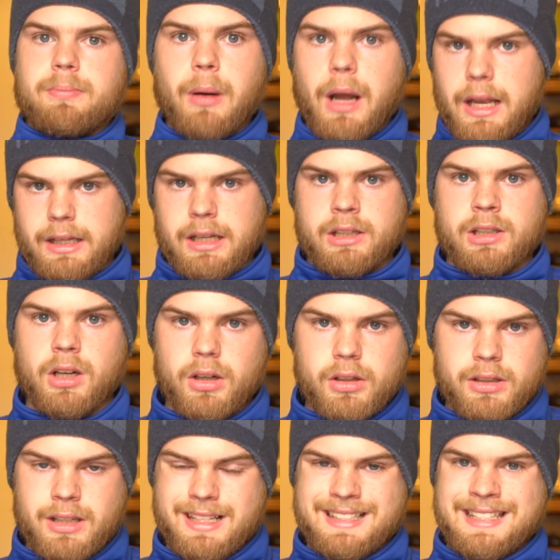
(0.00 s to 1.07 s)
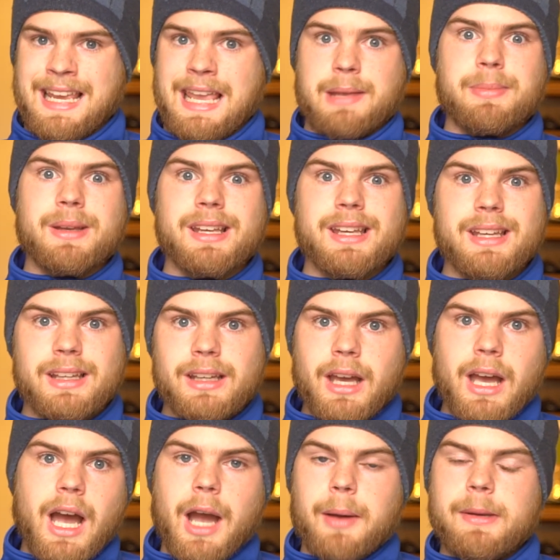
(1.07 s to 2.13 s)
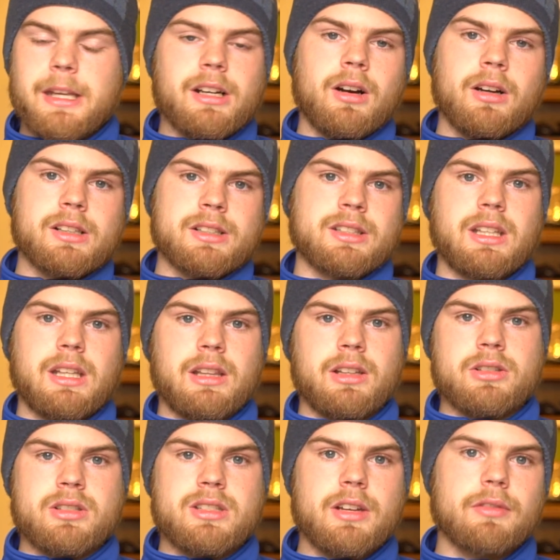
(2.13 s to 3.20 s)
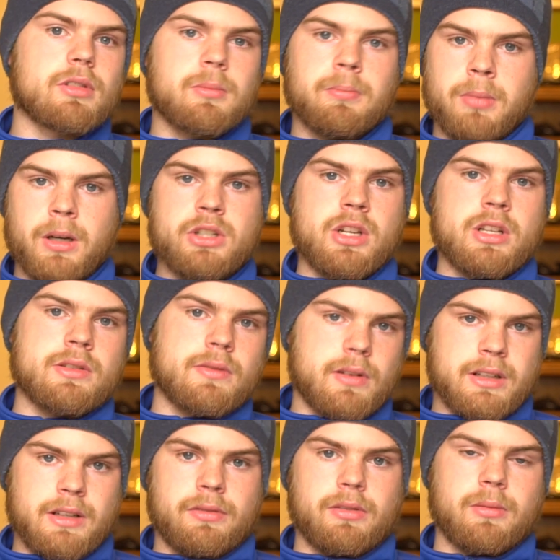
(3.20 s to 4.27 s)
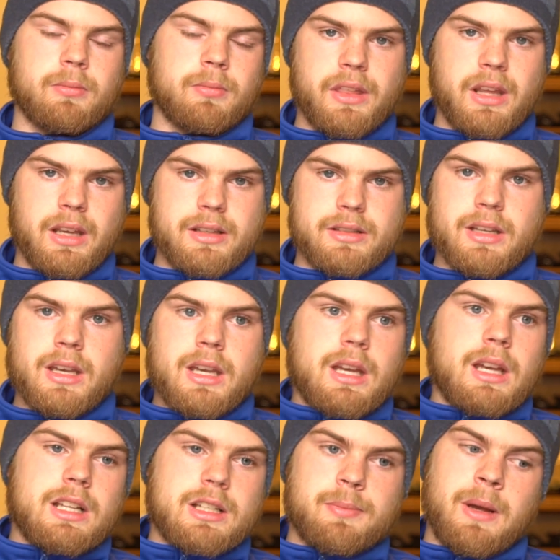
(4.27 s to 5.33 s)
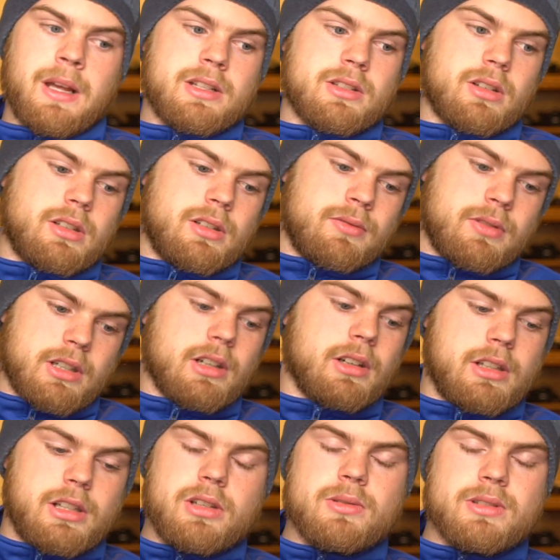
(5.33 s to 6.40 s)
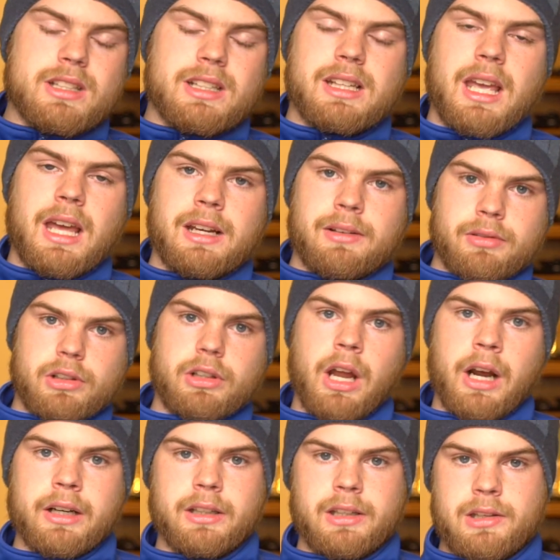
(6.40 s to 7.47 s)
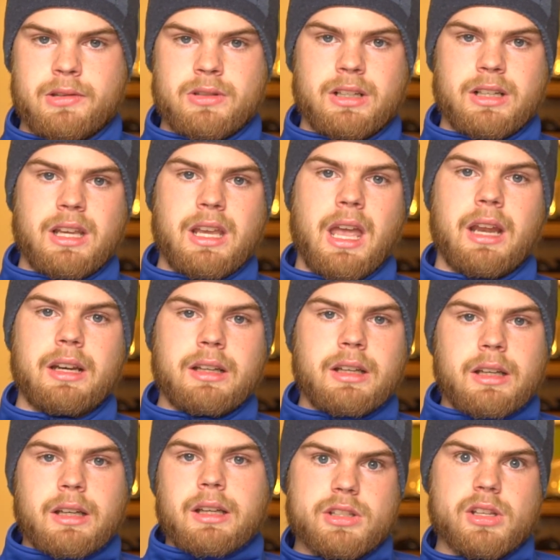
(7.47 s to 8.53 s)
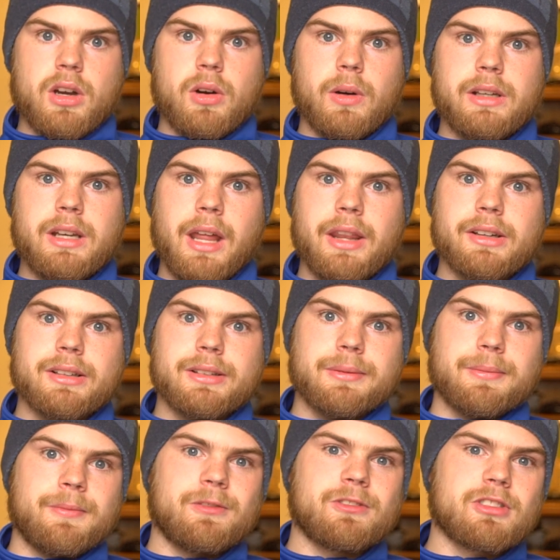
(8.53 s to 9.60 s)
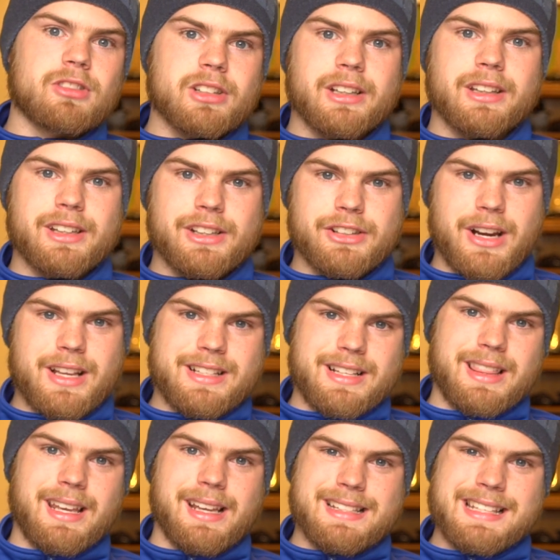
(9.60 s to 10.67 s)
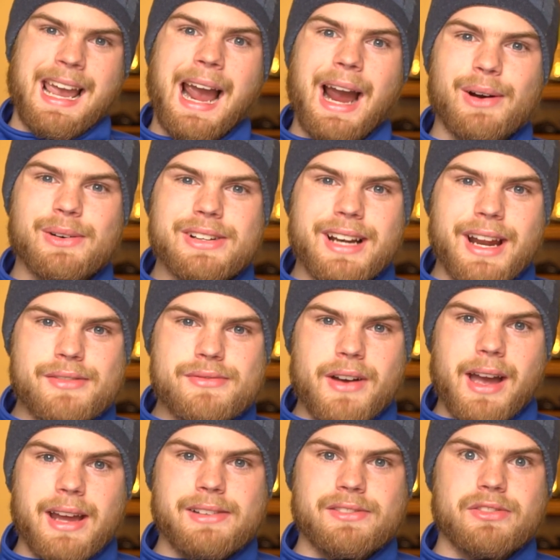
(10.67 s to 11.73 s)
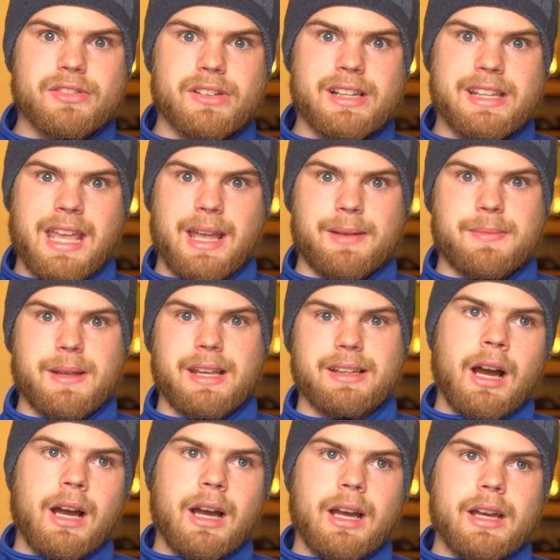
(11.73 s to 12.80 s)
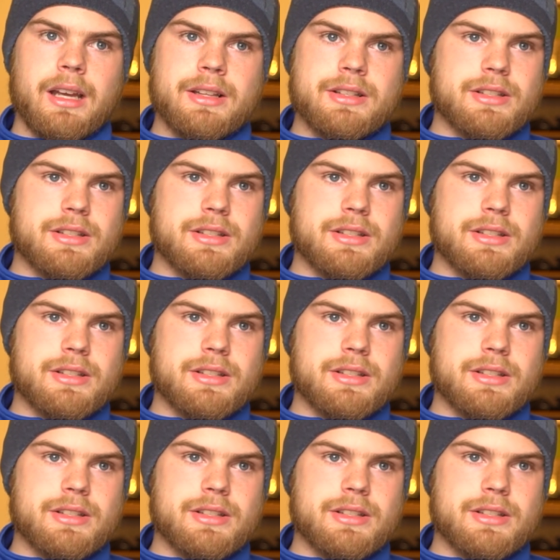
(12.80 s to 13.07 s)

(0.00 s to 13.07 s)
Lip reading: buying a curtain and taping it. I mean, honestly, there's different budgets for different things. It depends on if you're going to use it again, if you're not going to use it again. So another really crazy thing is, how did I find free camping? I